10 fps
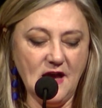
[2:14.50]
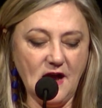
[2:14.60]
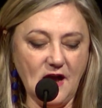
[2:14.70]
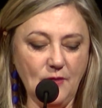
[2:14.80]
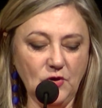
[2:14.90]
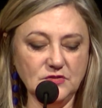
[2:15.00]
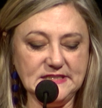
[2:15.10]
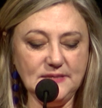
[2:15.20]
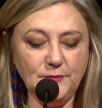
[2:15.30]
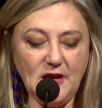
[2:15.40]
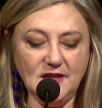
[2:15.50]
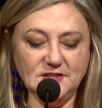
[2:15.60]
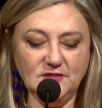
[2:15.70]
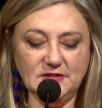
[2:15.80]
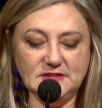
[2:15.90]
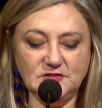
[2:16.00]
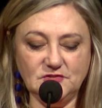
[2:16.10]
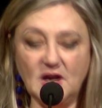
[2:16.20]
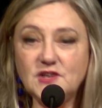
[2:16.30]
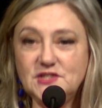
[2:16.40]
Her deep knowledge of
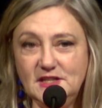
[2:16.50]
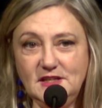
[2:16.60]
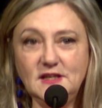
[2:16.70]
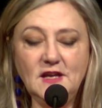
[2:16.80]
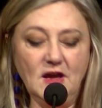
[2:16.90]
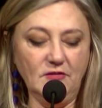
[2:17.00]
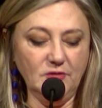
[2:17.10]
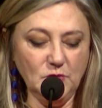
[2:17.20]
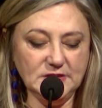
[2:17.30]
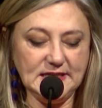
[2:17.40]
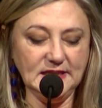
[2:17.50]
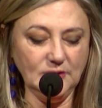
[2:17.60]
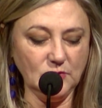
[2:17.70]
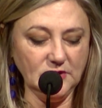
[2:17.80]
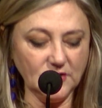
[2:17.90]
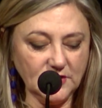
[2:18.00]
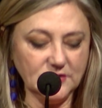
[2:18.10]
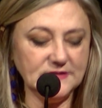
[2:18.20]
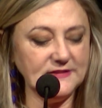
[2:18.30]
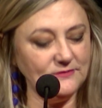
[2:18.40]
instruction for multilingual
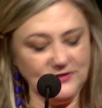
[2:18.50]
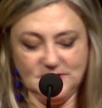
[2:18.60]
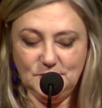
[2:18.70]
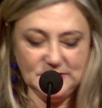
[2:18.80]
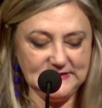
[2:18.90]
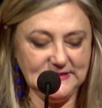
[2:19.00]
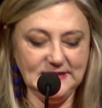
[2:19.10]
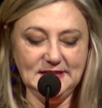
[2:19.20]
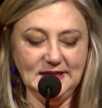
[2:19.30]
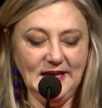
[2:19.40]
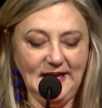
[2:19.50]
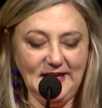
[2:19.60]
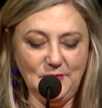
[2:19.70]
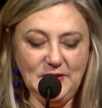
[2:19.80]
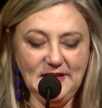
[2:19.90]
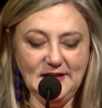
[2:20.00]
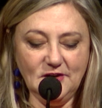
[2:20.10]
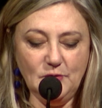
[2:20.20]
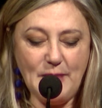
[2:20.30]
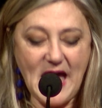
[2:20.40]
learners, which you will see in a minute,
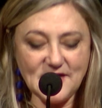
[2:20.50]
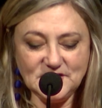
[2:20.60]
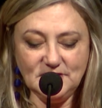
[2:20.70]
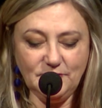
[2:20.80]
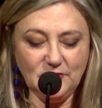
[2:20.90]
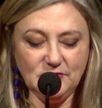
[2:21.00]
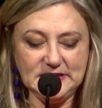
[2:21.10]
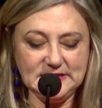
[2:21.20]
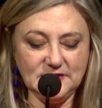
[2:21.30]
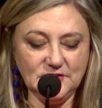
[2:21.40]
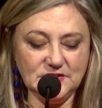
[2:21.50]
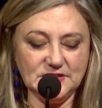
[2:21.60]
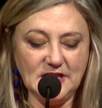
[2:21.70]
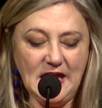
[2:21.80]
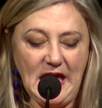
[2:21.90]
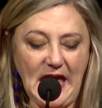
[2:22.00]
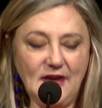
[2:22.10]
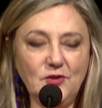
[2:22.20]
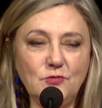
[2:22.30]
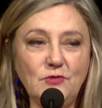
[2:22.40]
her passion for research,
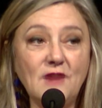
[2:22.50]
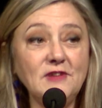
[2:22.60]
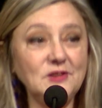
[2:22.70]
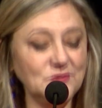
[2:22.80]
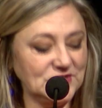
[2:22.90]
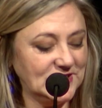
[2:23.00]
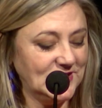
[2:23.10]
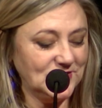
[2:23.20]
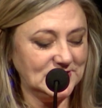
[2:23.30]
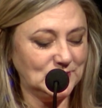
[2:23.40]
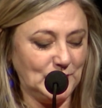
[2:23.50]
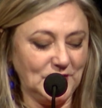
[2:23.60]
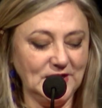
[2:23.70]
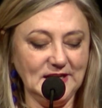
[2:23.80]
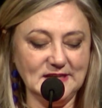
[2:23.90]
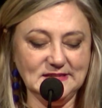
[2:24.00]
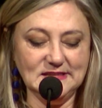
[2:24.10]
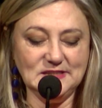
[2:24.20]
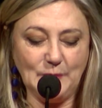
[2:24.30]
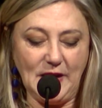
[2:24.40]
and her revolutionary spirit has
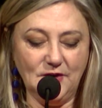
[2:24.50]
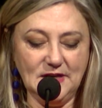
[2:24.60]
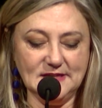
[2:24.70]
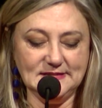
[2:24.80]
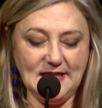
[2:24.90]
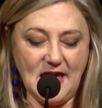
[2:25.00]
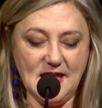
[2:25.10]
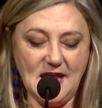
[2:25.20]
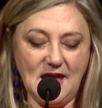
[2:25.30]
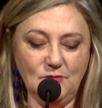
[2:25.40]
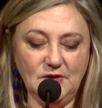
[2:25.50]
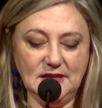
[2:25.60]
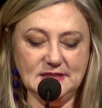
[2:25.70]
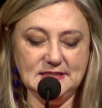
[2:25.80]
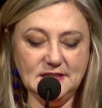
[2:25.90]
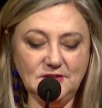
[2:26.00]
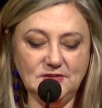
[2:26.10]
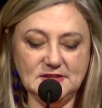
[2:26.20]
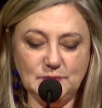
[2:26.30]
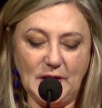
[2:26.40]
inspired us then and will continue
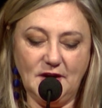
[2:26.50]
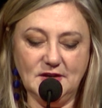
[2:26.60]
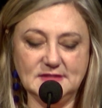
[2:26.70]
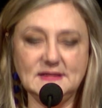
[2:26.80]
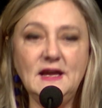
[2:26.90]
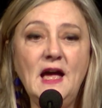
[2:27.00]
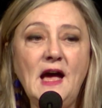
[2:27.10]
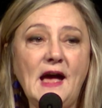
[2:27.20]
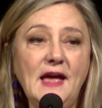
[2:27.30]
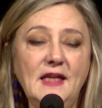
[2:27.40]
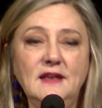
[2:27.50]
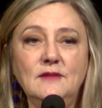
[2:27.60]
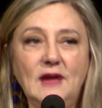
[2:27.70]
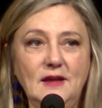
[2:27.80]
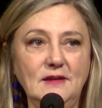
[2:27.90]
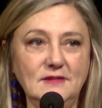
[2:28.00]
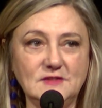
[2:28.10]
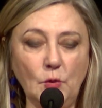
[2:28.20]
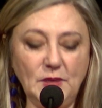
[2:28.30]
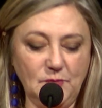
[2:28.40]
to inspire us and
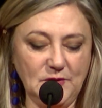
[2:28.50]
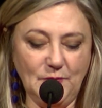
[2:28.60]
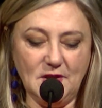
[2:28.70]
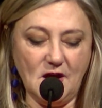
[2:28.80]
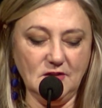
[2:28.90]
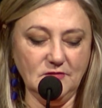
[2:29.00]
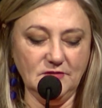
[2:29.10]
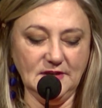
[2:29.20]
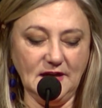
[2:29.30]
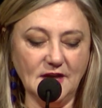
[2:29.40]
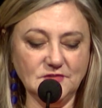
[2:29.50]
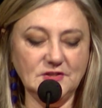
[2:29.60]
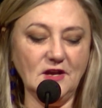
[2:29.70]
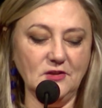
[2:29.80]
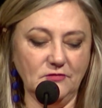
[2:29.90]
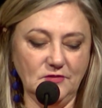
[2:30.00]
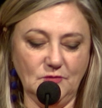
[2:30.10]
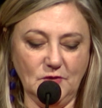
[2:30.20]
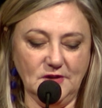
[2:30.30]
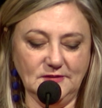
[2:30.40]
so many people all over the country, all over the
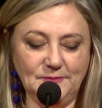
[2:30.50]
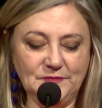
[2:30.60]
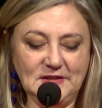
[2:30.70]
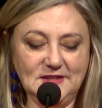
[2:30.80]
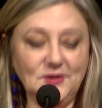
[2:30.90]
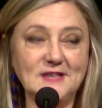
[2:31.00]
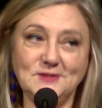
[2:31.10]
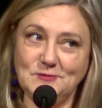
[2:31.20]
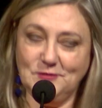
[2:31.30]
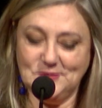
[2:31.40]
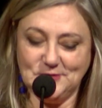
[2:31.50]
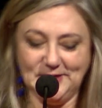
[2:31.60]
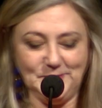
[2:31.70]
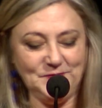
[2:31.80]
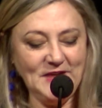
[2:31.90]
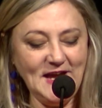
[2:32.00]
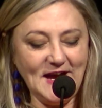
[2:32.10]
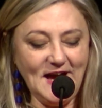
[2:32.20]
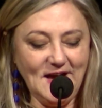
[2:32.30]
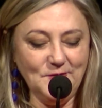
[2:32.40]
world. You guys are in for a treat.
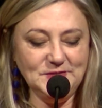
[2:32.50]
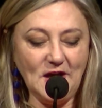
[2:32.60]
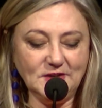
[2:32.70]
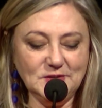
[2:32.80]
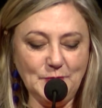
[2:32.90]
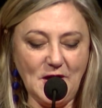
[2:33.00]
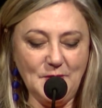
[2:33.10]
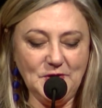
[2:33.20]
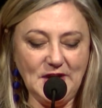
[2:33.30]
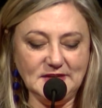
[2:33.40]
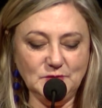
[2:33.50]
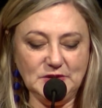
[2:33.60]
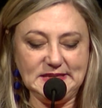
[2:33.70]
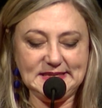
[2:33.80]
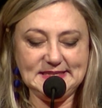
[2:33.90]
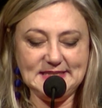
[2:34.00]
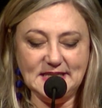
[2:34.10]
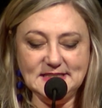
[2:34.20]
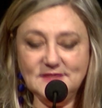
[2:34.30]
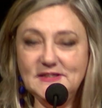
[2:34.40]
Dr. Palmer has worked
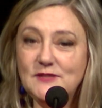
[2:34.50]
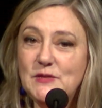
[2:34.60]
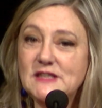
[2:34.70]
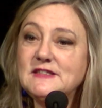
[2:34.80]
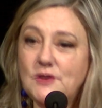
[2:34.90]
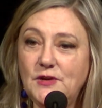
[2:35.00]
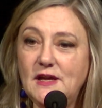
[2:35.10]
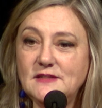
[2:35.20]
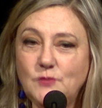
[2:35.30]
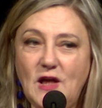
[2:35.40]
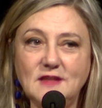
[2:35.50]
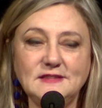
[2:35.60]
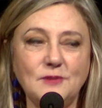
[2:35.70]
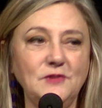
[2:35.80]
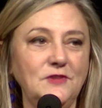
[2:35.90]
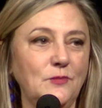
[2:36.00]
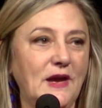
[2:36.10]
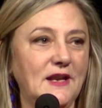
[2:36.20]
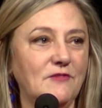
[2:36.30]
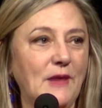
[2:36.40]
extensively in Minnesota as well. Some of you
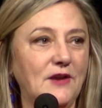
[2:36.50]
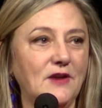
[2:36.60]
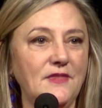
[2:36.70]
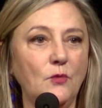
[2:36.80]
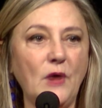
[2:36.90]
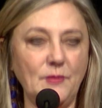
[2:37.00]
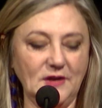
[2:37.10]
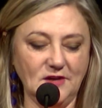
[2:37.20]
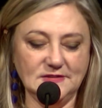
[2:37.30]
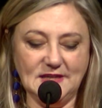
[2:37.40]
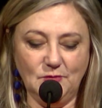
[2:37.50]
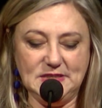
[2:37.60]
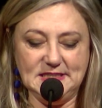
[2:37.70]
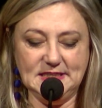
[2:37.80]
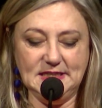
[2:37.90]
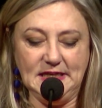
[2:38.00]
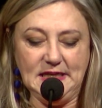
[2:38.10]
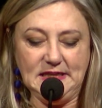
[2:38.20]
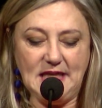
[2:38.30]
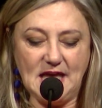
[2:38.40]
might have met her on the webinars that we did
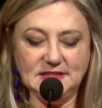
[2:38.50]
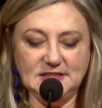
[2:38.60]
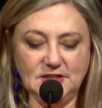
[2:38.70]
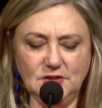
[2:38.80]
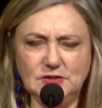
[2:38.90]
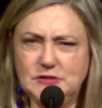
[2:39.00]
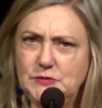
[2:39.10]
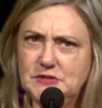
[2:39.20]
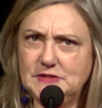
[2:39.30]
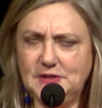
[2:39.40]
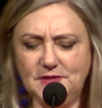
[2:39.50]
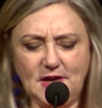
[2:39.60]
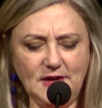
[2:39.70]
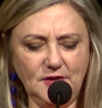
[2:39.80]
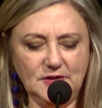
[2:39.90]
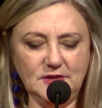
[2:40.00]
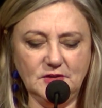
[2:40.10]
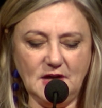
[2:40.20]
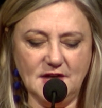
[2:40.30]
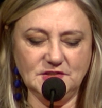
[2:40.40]
last year or 2 years ago now on critical
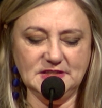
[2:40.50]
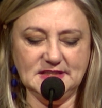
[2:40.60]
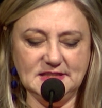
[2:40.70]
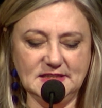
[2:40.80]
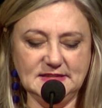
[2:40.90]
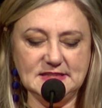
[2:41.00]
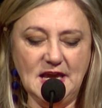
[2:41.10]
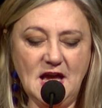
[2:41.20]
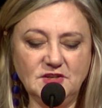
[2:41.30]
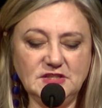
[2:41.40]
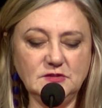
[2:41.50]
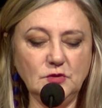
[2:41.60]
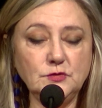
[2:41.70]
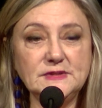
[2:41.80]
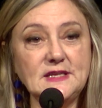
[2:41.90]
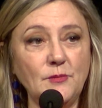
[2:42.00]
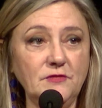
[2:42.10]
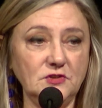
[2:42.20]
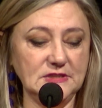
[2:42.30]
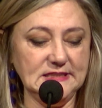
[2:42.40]
consciousness. She's worked with some of
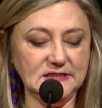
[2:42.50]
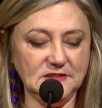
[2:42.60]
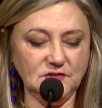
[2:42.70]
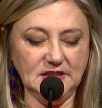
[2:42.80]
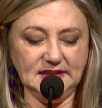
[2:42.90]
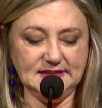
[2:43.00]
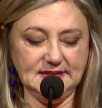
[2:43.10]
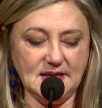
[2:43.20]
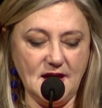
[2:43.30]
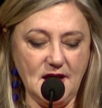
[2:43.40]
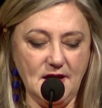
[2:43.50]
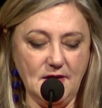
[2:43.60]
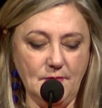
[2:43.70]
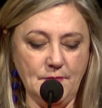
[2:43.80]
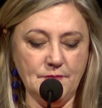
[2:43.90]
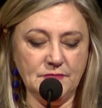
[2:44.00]
your districts and